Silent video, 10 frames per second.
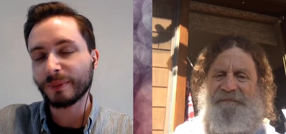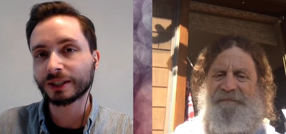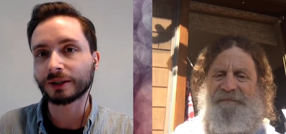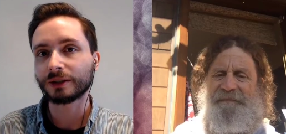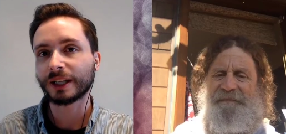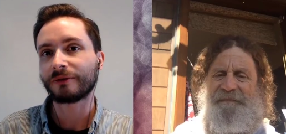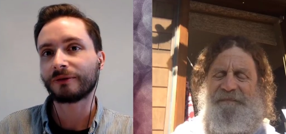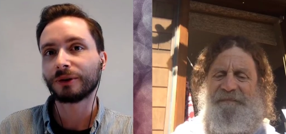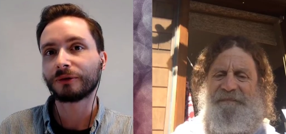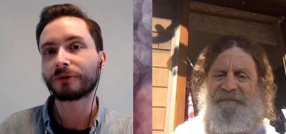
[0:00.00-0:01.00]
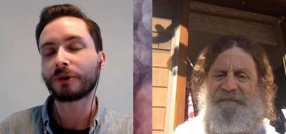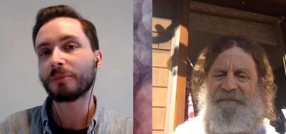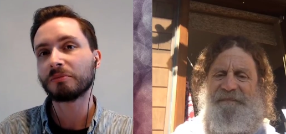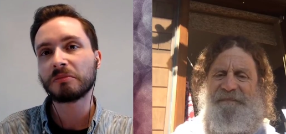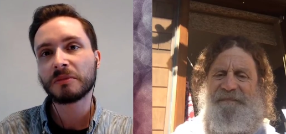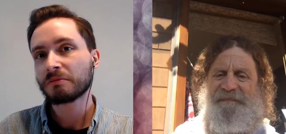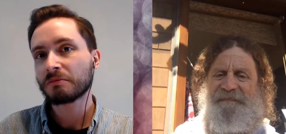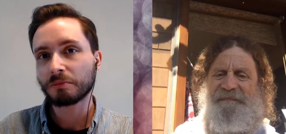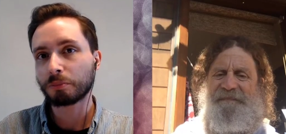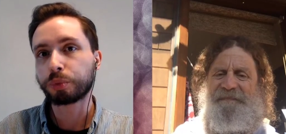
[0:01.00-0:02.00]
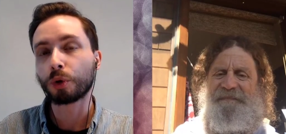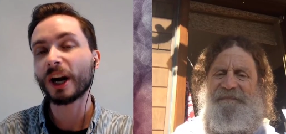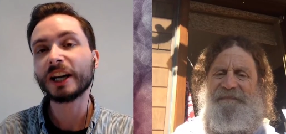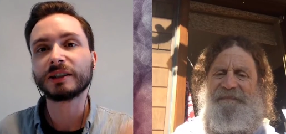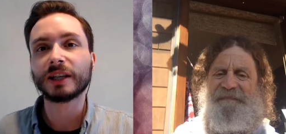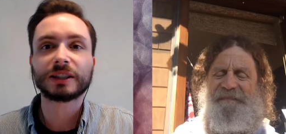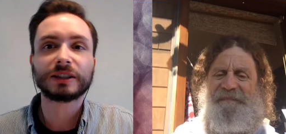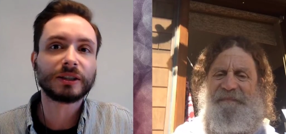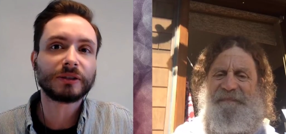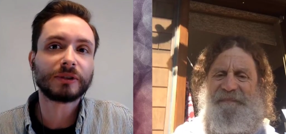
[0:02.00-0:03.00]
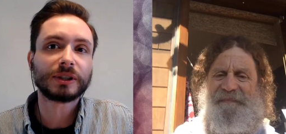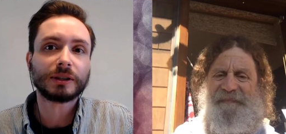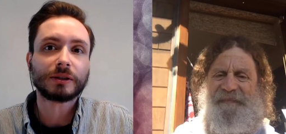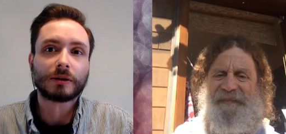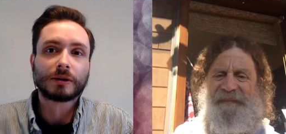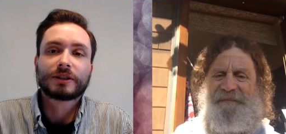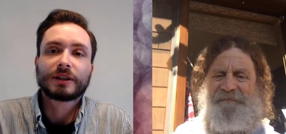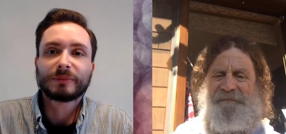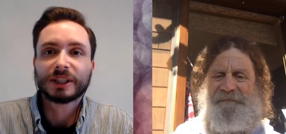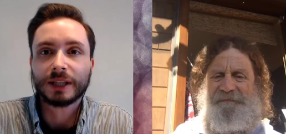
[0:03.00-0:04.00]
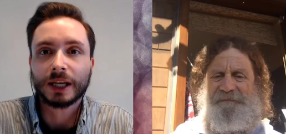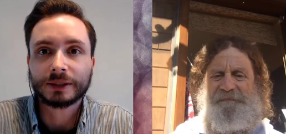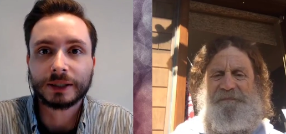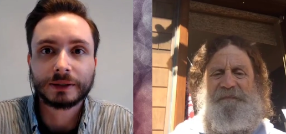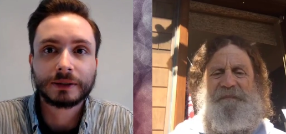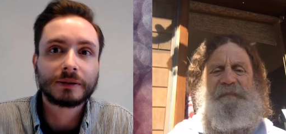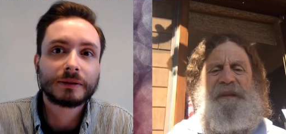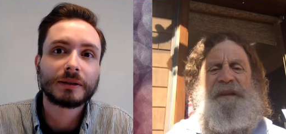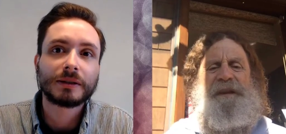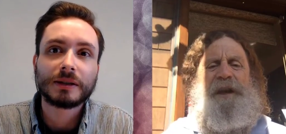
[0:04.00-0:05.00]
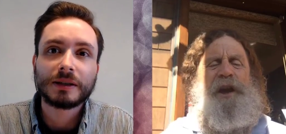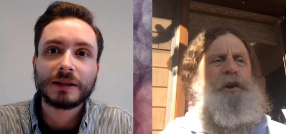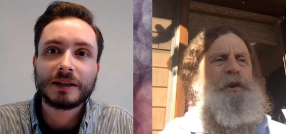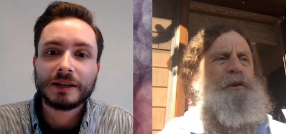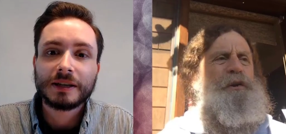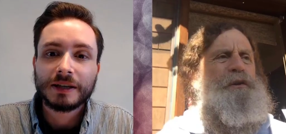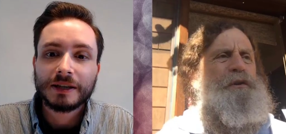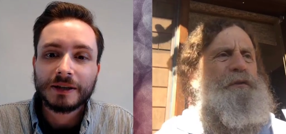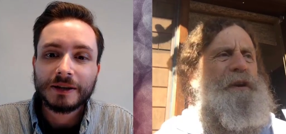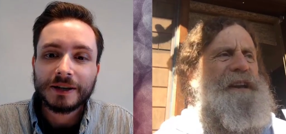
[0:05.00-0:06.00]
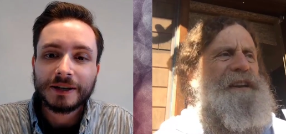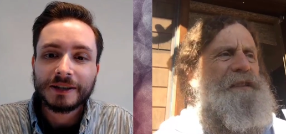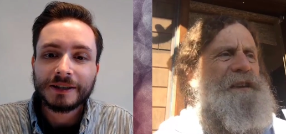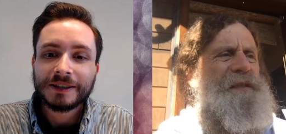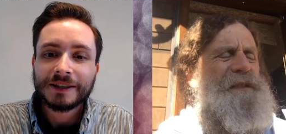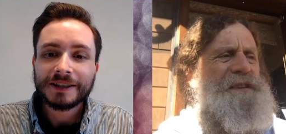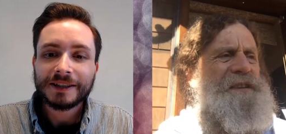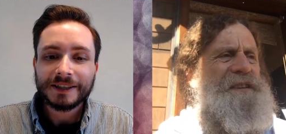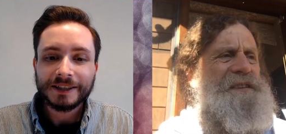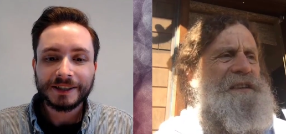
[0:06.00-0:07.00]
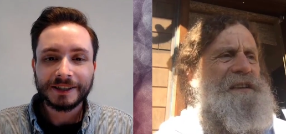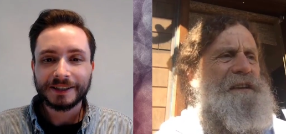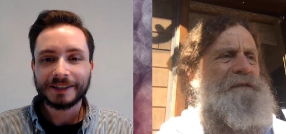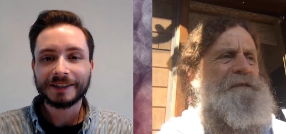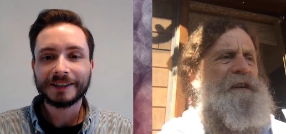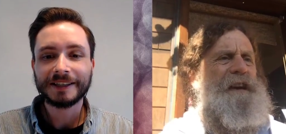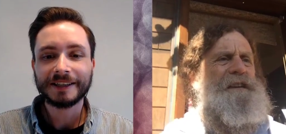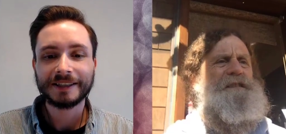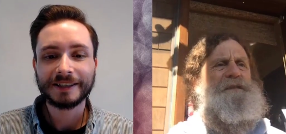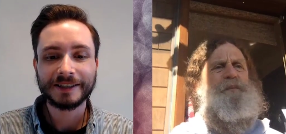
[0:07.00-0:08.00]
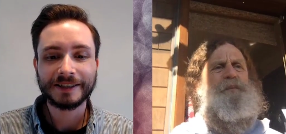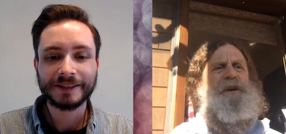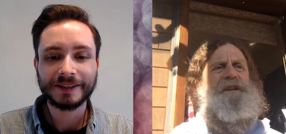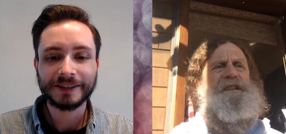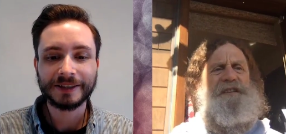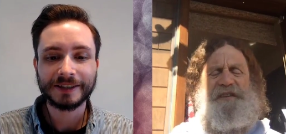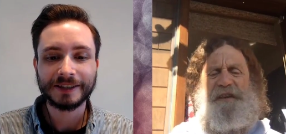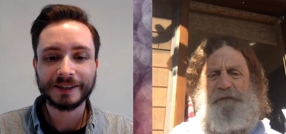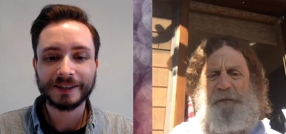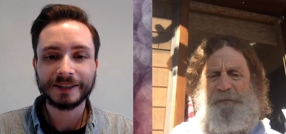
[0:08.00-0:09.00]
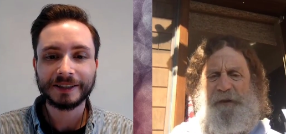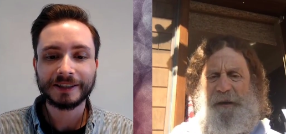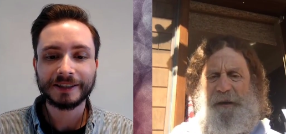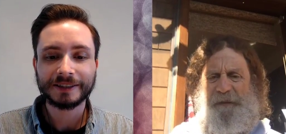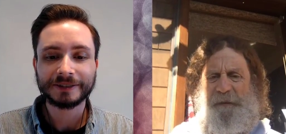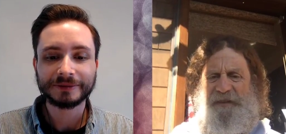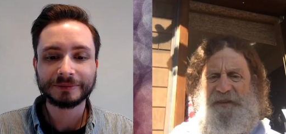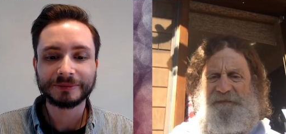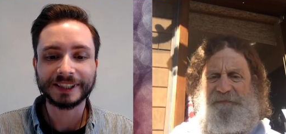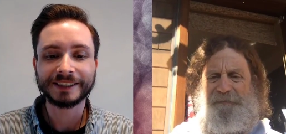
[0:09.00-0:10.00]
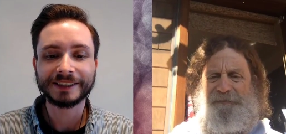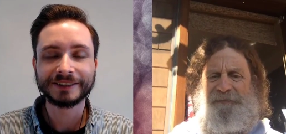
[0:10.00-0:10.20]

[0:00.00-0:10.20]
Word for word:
Speaker 1: at a mental level from brain activity or something like that?
Speaker 2: Great. this is, in effect, one of the central problems in